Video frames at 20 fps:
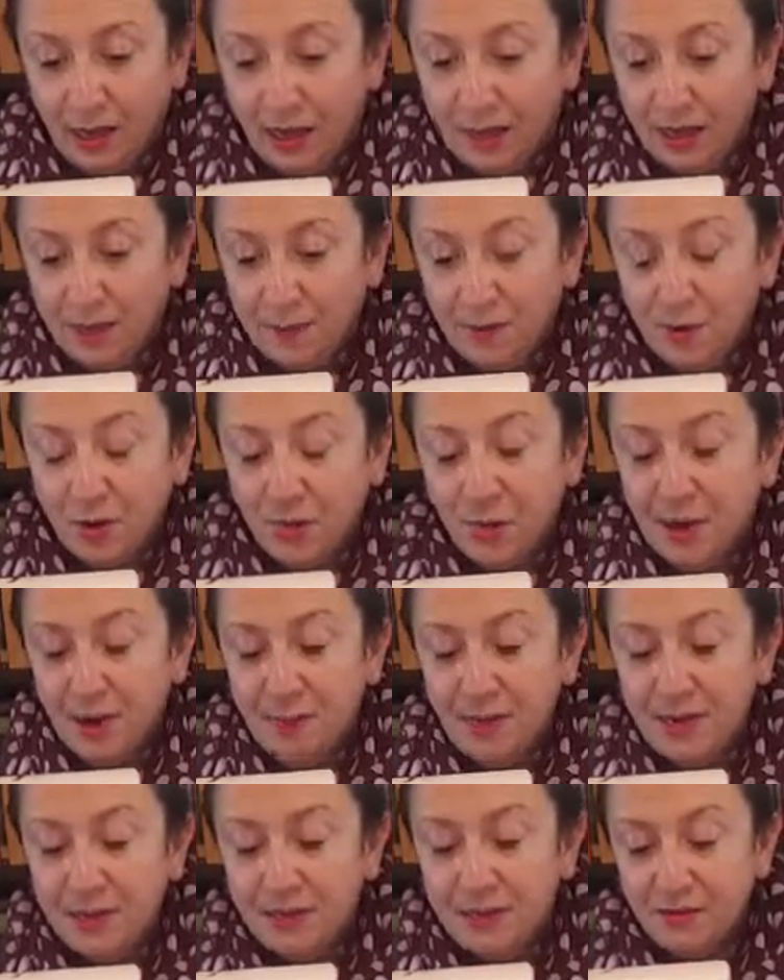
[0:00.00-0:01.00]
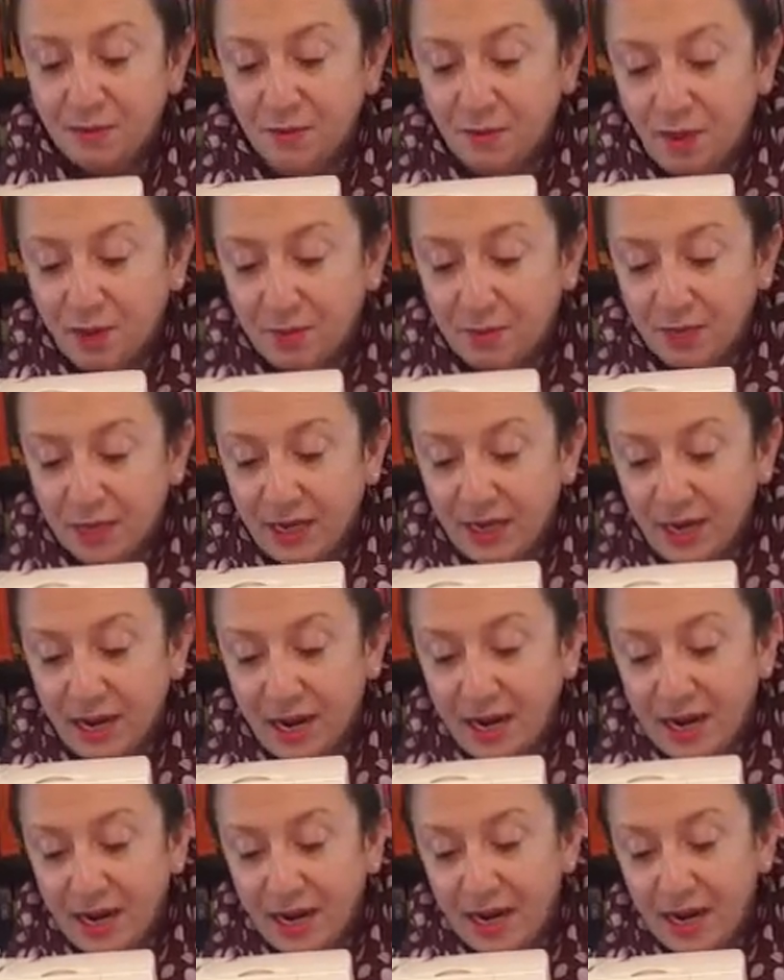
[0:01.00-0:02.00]
and I put my piece of fabric
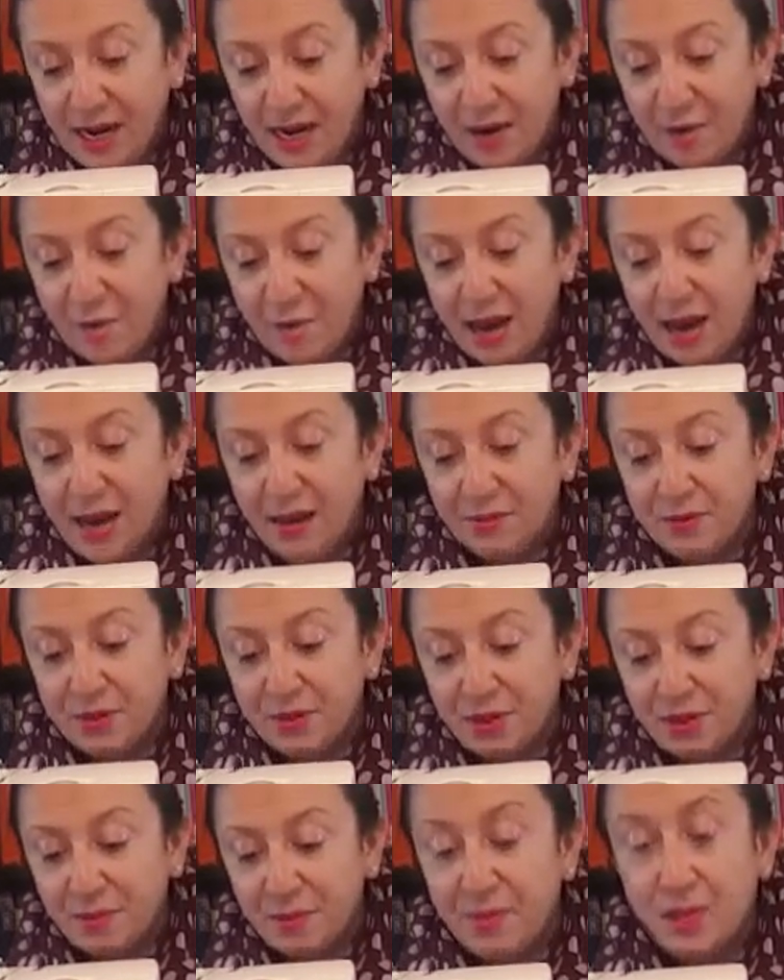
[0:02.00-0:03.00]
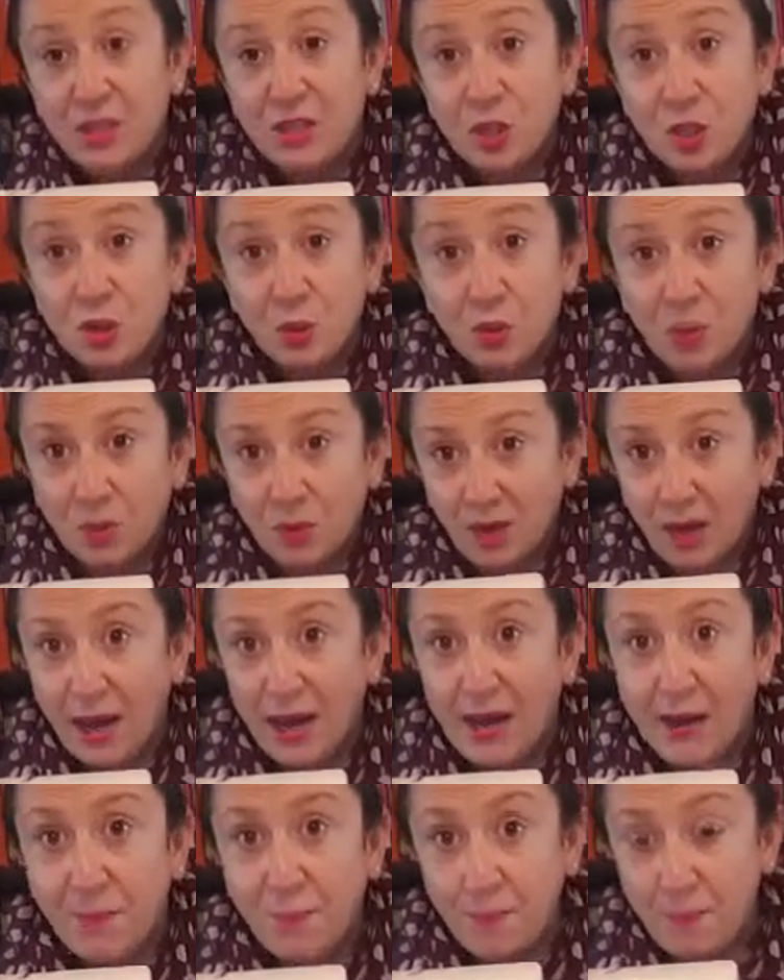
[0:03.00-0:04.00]
in around the middle
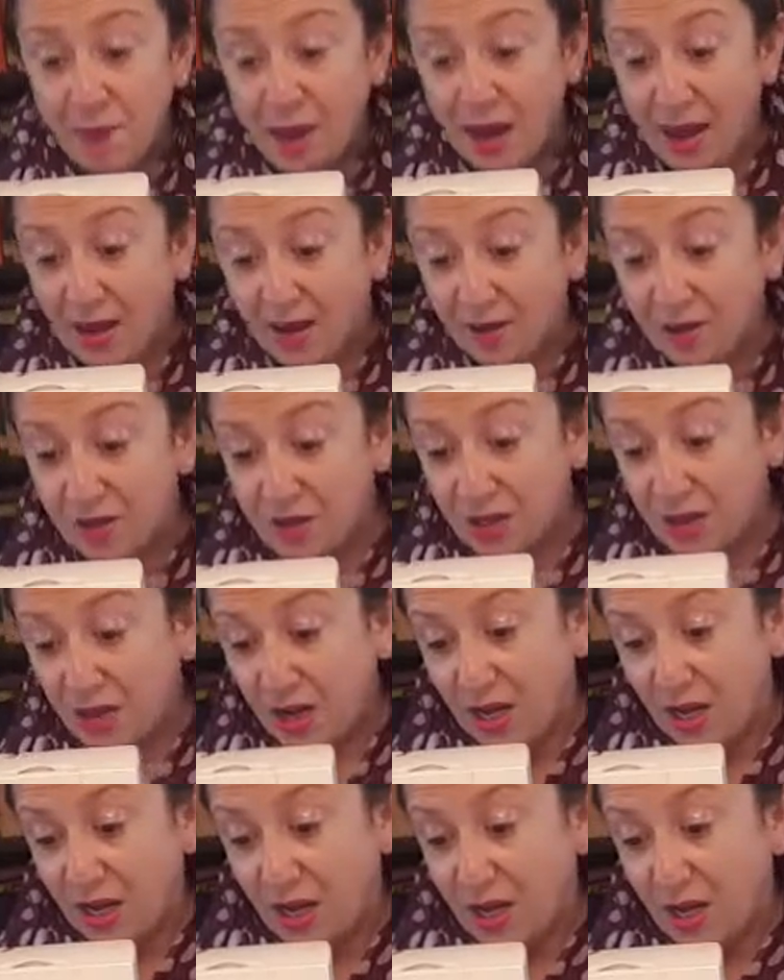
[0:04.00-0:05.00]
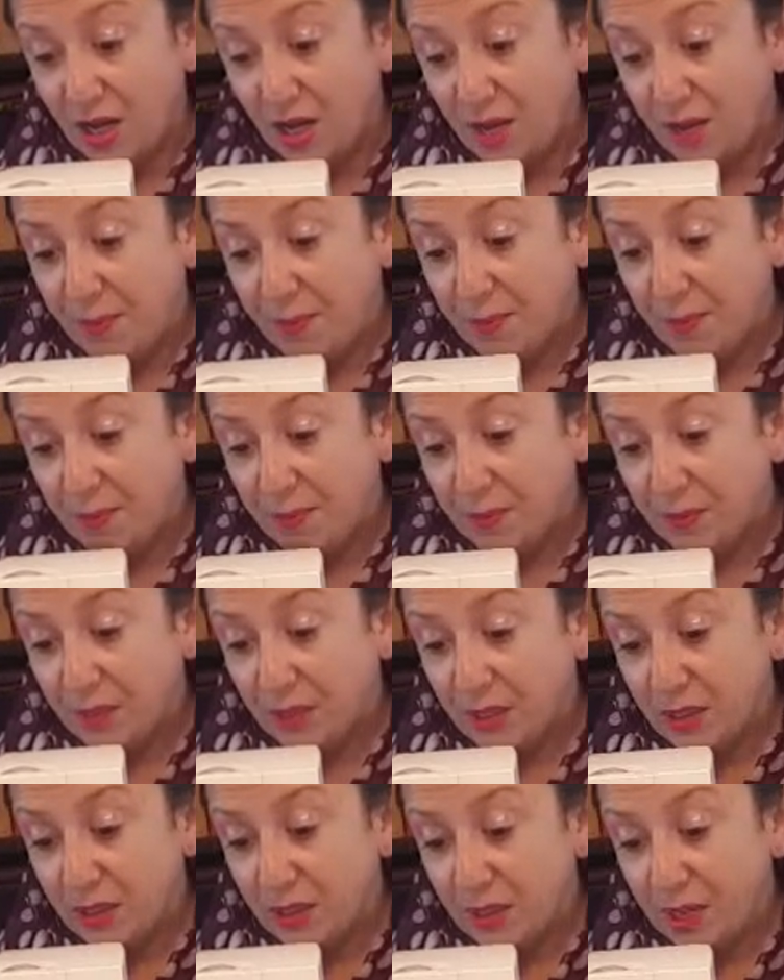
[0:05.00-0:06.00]
and
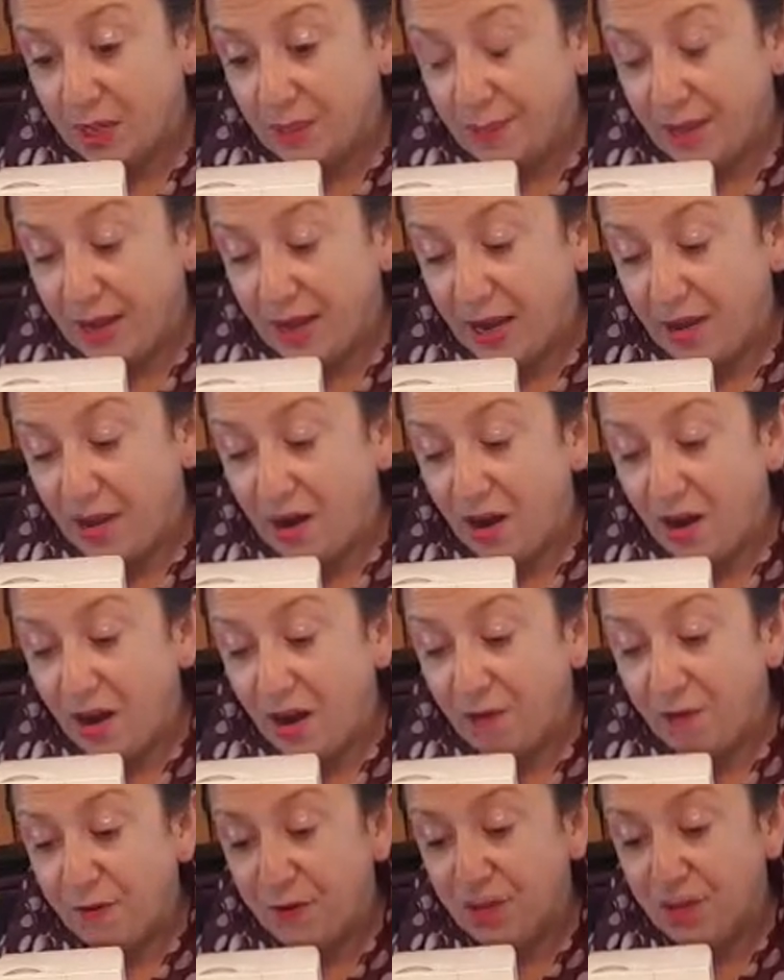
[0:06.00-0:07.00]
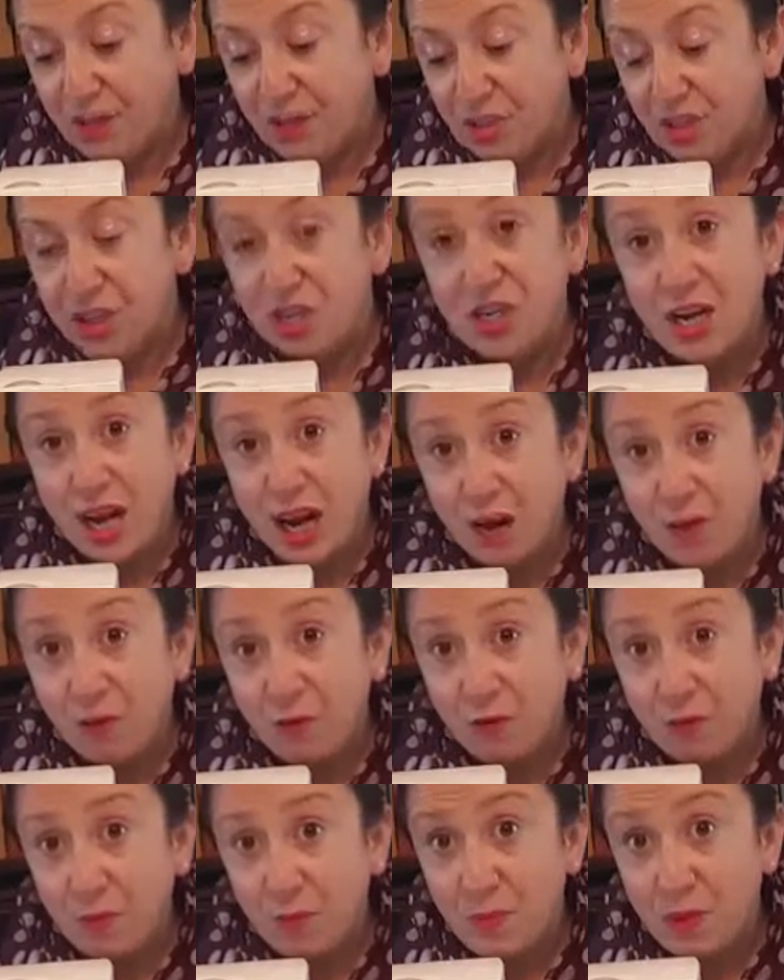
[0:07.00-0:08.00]
about 1/2 inch
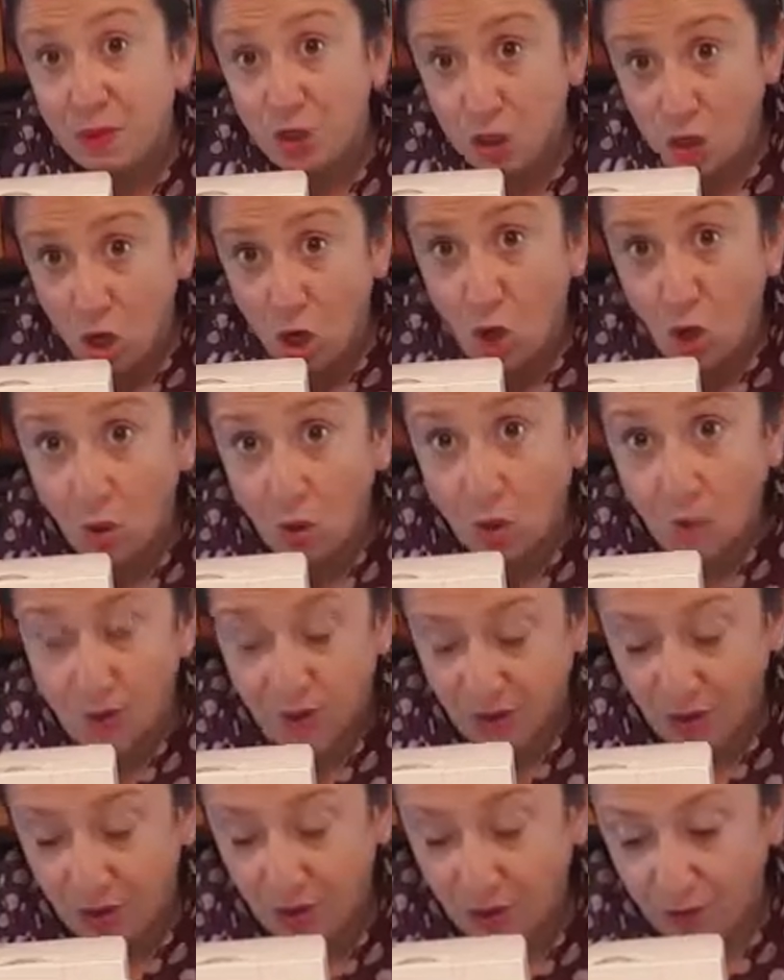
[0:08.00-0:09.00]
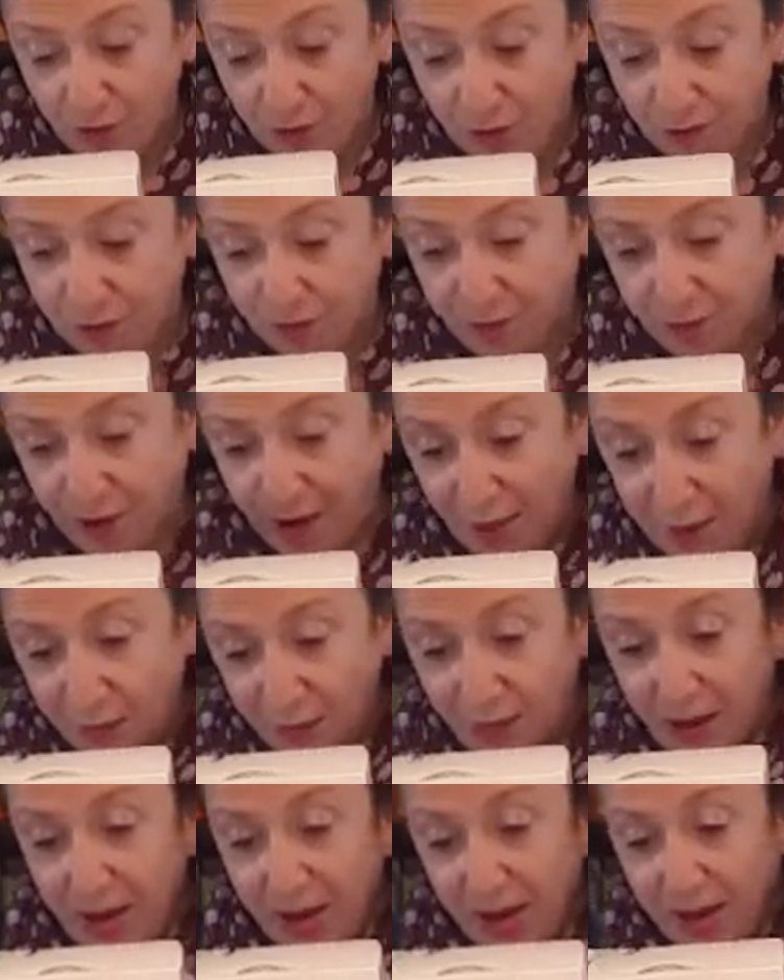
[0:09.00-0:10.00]
down from the top of the
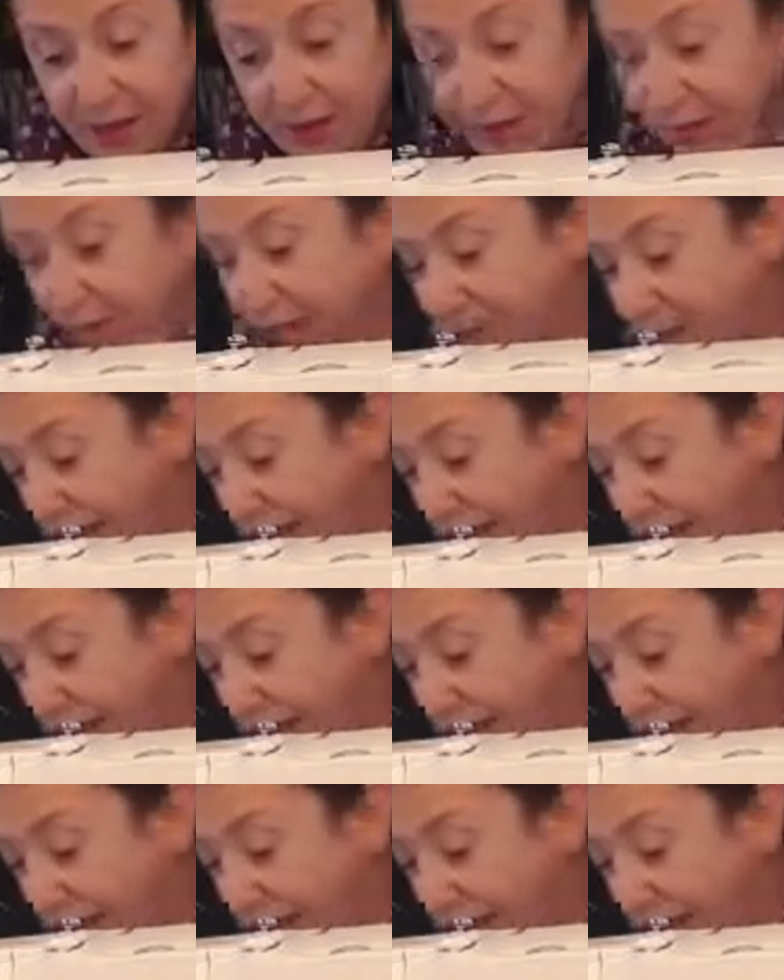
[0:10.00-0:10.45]
fabric,